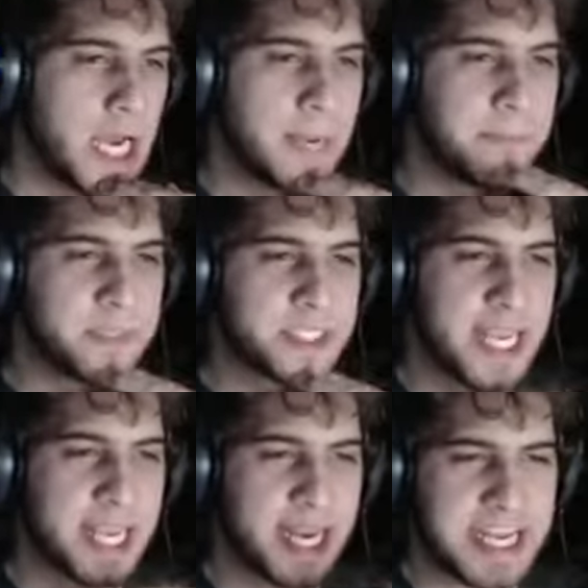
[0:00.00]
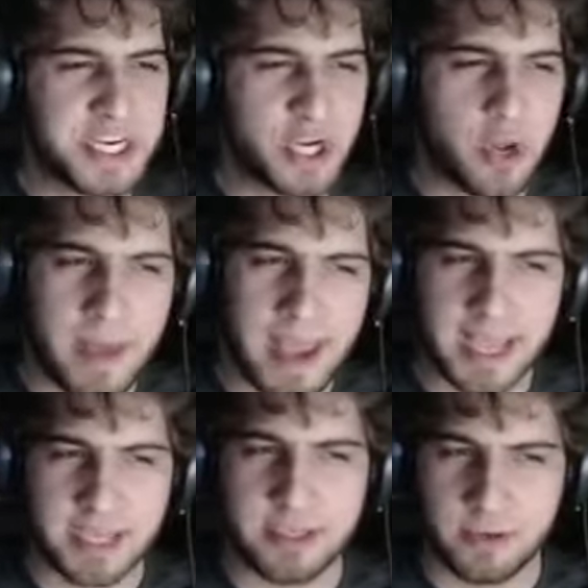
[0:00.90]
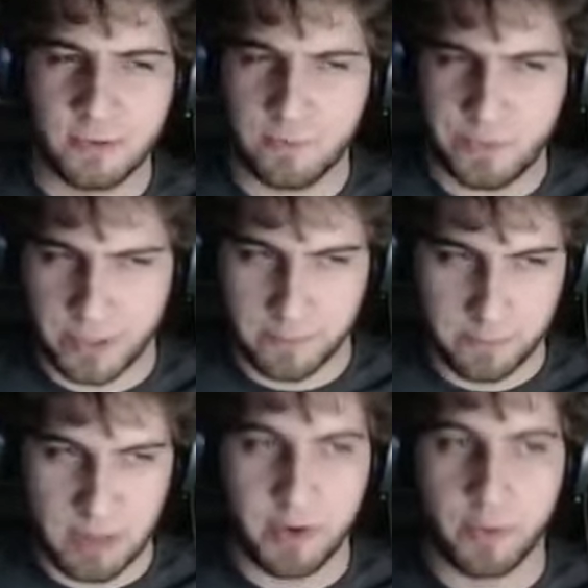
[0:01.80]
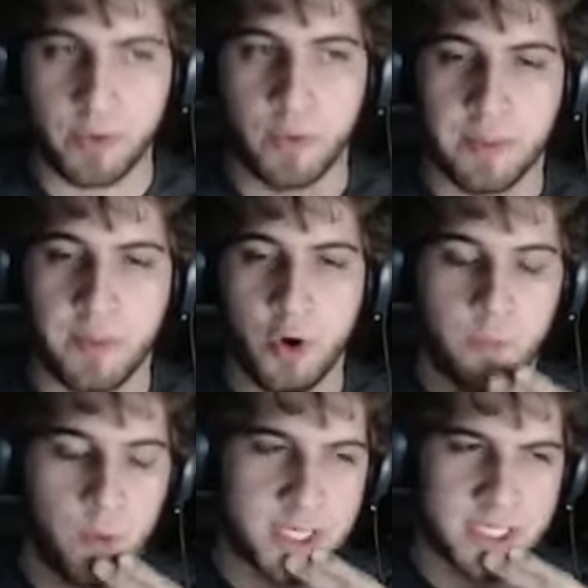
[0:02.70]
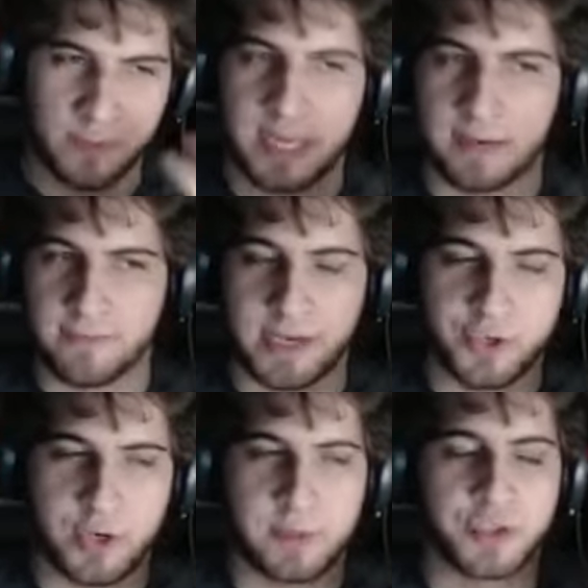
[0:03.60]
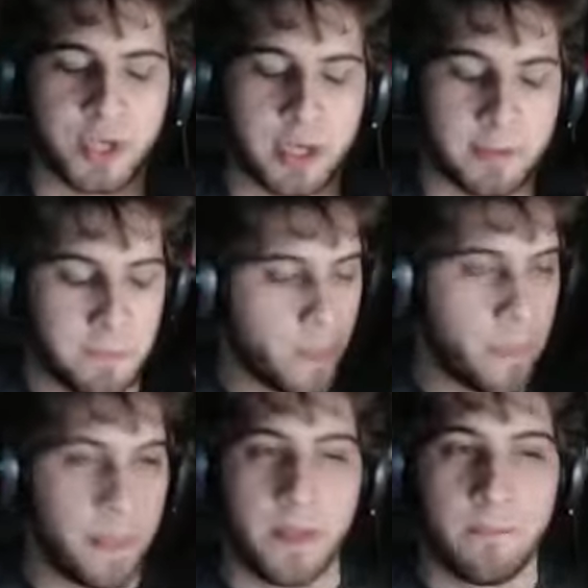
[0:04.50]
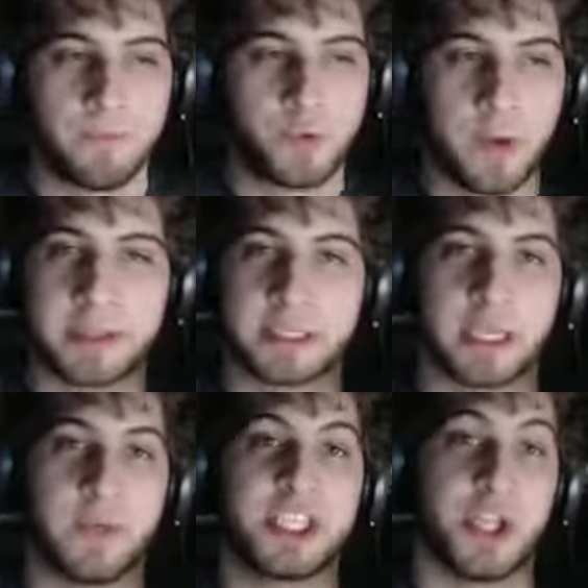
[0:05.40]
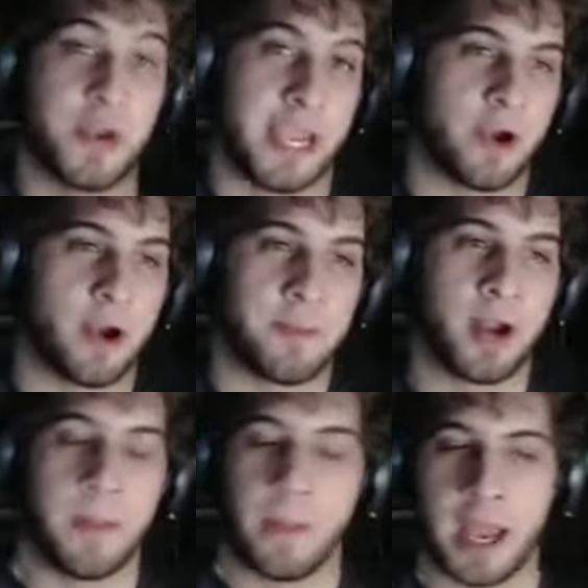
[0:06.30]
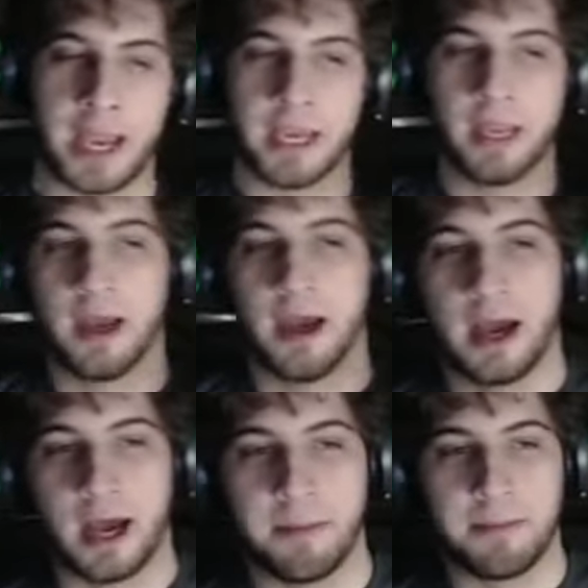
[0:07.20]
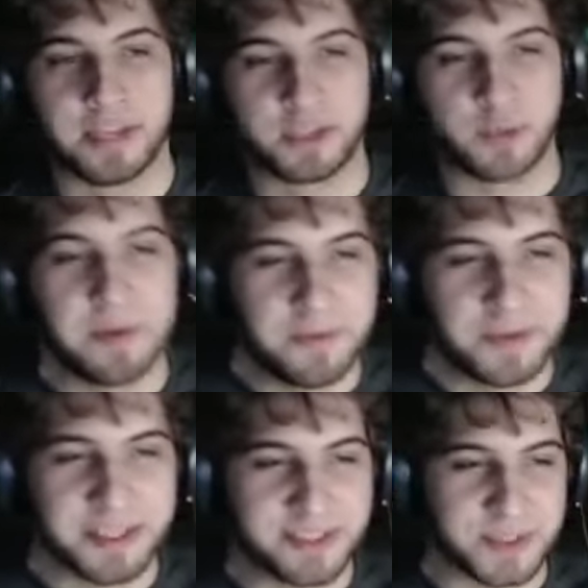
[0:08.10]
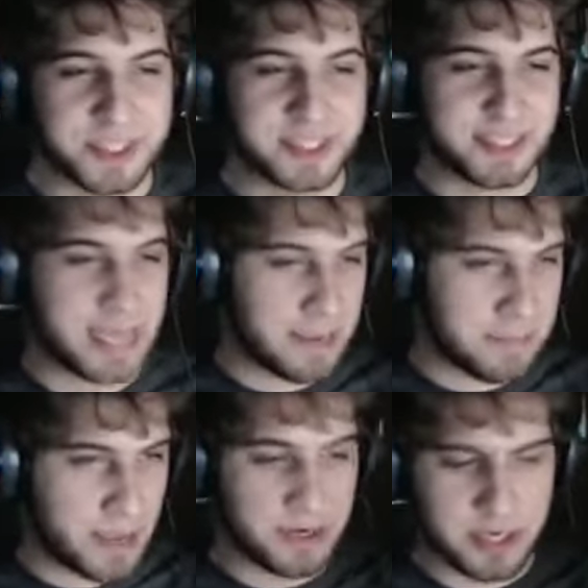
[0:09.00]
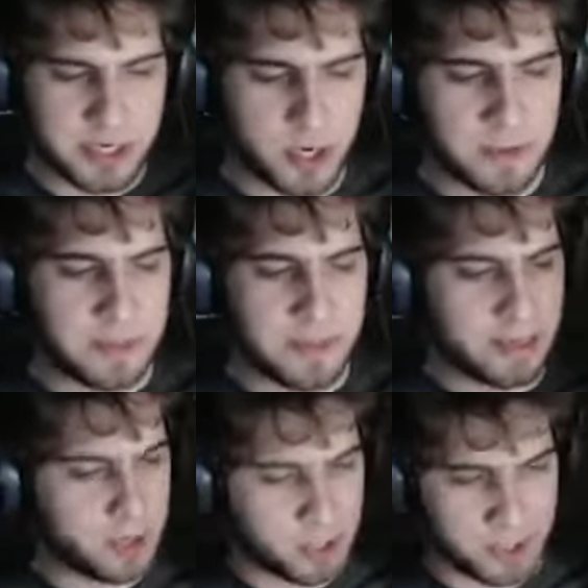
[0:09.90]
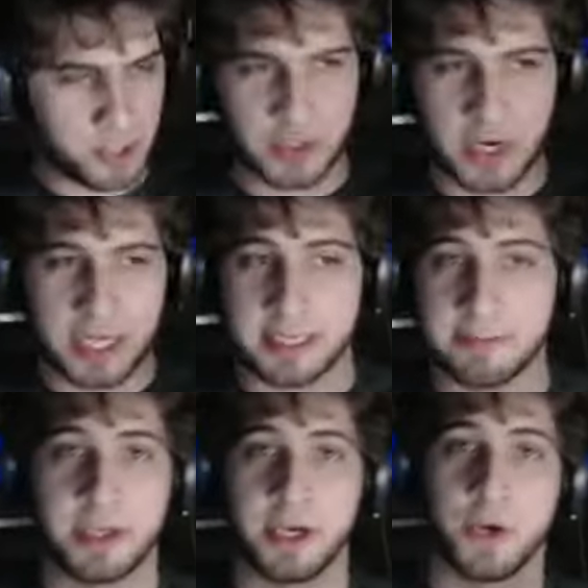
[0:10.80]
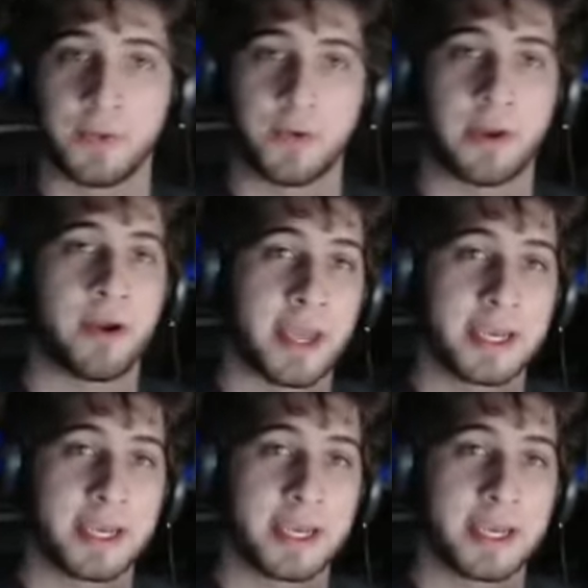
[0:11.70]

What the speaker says: Say, can I get you to go back into your living room where the modem was so we can finish troubleshooting? 20 minutes later, we still didn't get her up and online. But this woman was damn bound and determined that her toaster had something to do with her internet.